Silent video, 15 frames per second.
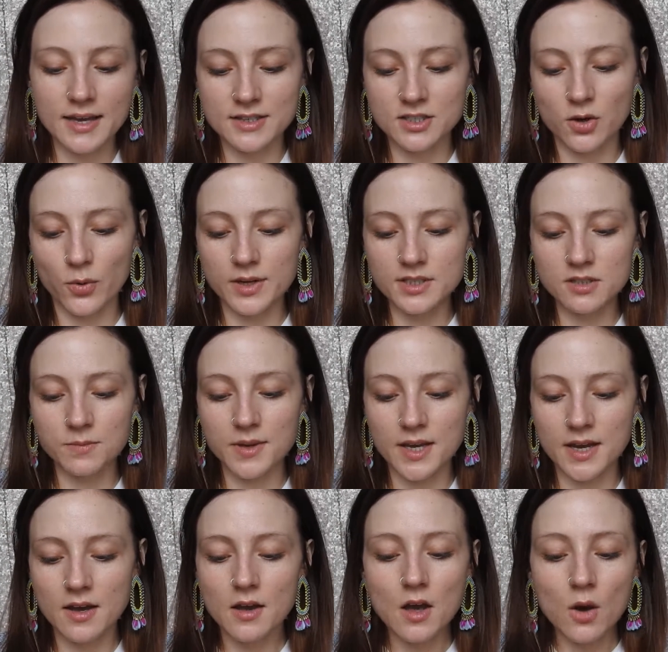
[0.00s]
is going to
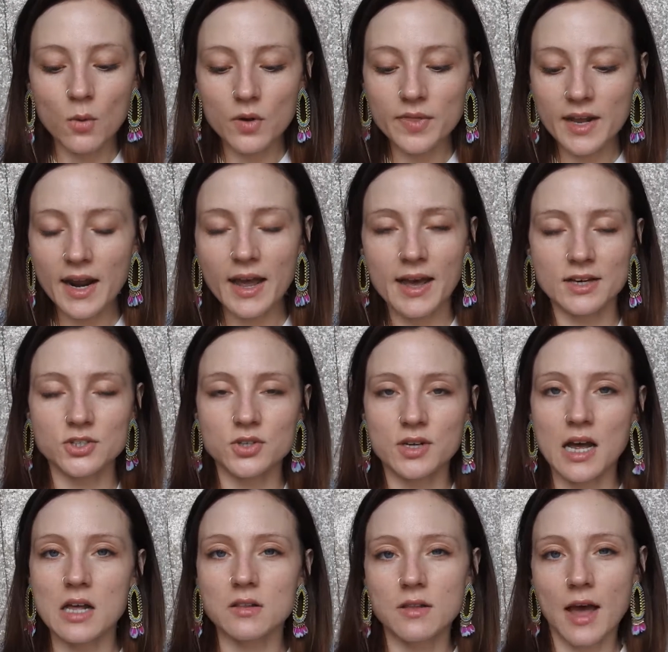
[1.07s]
be one that I actually
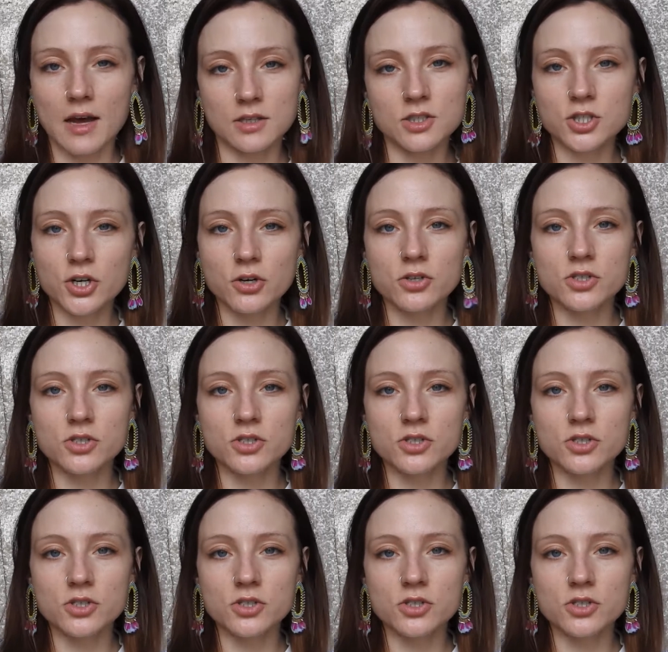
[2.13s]
got last year,